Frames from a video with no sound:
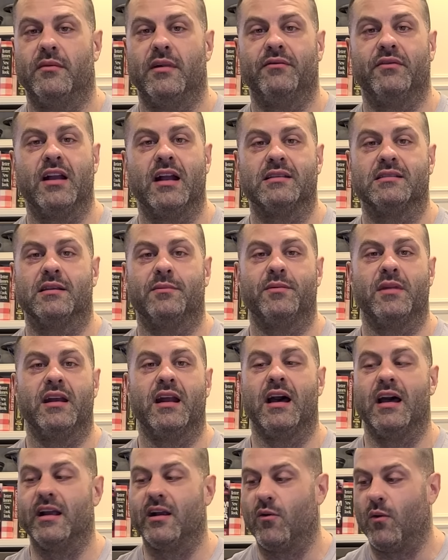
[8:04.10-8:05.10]
I've got something
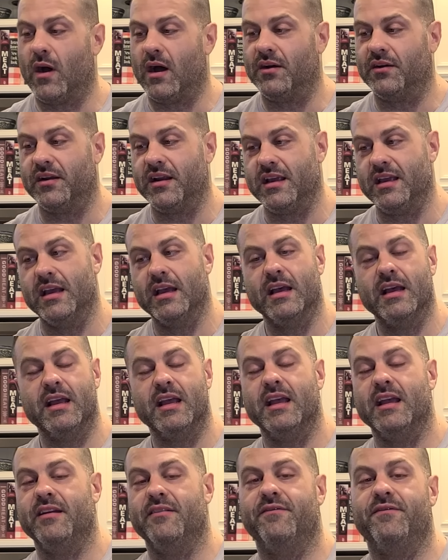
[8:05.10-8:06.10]
high quality
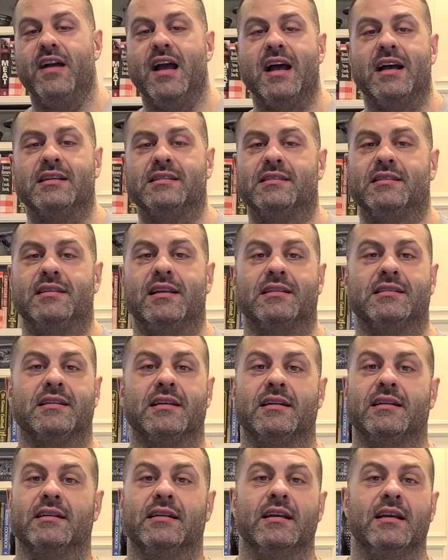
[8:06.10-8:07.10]
and fast that's
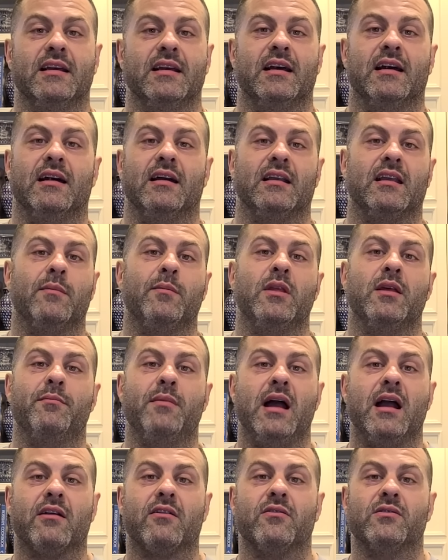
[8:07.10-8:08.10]
gonna uh, give me the
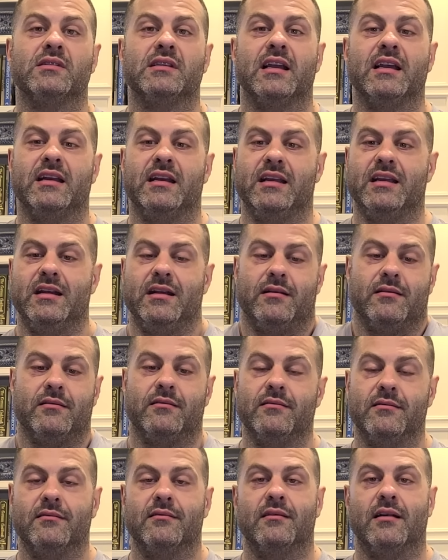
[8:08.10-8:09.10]
macros I need
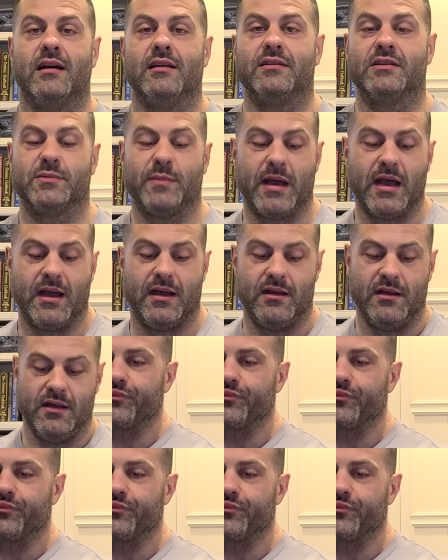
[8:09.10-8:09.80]
on the spot.